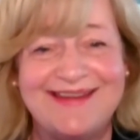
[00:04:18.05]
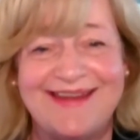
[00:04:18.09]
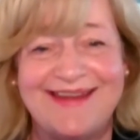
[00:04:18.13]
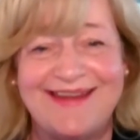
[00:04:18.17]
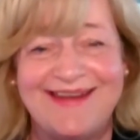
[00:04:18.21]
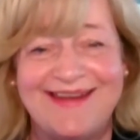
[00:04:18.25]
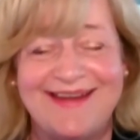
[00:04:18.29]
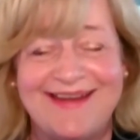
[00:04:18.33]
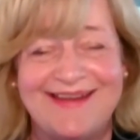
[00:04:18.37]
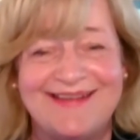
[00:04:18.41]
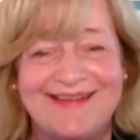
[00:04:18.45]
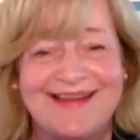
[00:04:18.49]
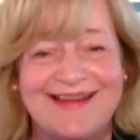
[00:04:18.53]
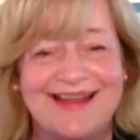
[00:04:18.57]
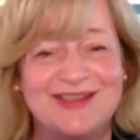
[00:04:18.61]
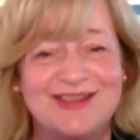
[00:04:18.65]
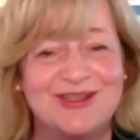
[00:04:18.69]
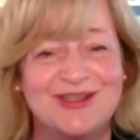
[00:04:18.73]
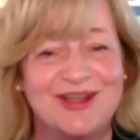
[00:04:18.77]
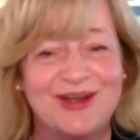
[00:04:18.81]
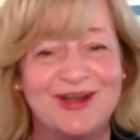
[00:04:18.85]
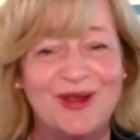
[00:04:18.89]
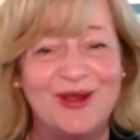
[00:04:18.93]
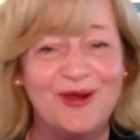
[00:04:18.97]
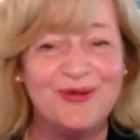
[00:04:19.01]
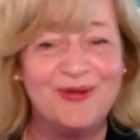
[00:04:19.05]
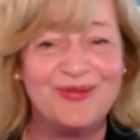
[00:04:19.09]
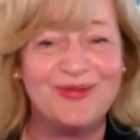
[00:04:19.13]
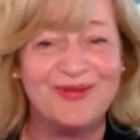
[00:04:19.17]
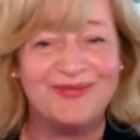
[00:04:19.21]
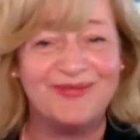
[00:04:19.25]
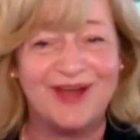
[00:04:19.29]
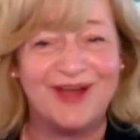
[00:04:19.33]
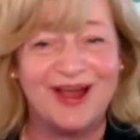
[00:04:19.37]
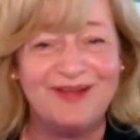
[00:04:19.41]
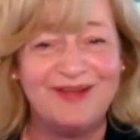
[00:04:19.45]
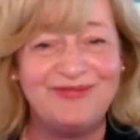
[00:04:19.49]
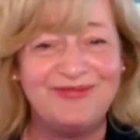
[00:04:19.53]
and I took an oath of
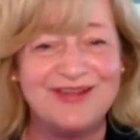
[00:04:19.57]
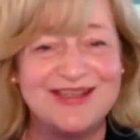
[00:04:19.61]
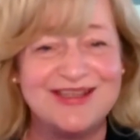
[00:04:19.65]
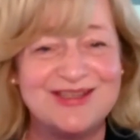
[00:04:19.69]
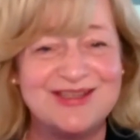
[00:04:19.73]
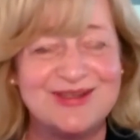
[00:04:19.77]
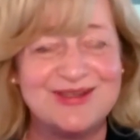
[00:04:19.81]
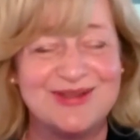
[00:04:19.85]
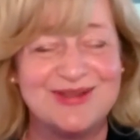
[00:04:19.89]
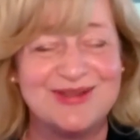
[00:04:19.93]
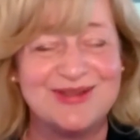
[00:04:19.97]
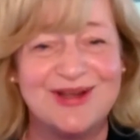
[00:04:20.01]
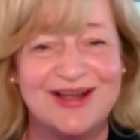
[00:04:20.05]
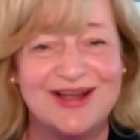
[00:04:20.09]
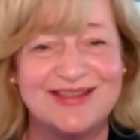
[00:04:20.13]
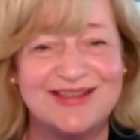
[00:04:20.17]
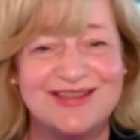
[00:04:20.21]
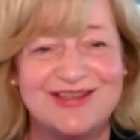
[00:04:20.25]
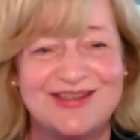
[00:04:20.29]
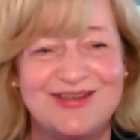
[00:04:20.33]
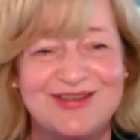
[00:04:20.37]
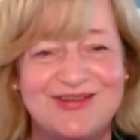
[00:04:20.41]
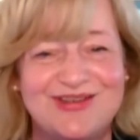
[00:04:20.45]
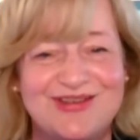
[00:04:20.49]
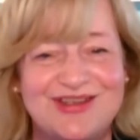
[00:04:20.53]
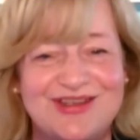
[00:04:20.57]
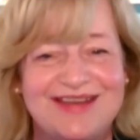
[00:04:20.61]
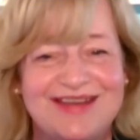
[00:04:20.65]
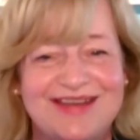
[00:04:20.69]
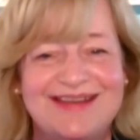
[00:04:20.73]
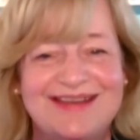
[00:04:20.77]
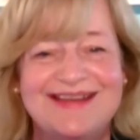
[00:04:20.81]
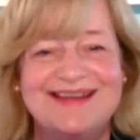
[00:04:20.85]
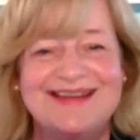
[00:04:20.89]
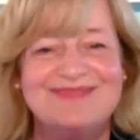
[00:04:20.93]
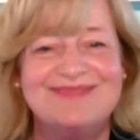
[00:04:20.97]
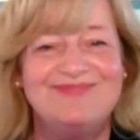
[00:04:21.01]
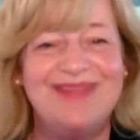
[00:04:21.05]
office to the Constitution
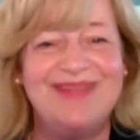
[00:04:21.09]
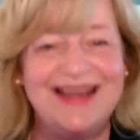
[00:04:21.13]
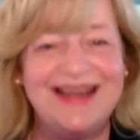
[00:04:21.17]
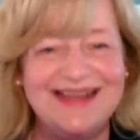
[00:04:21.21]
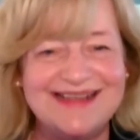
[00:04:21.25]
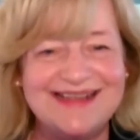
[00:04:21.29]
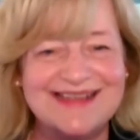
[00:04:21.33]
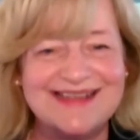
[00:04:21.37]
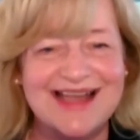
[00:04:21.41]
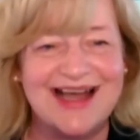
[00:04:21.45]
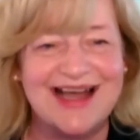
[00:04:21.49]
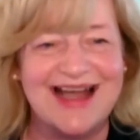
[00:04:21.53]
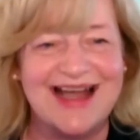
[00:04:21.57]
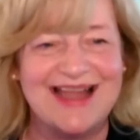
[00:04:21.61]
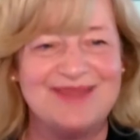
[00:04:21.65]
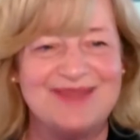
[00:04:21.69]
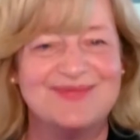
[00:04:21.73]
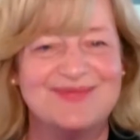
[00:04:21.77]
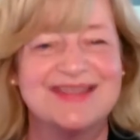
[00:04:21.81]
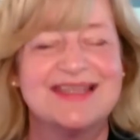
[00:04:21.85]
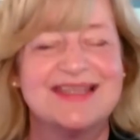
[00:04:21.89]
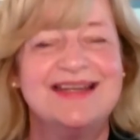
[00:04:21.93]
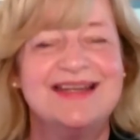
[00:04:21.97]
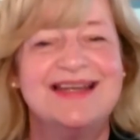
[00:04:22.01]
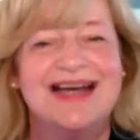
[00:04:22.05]
many times.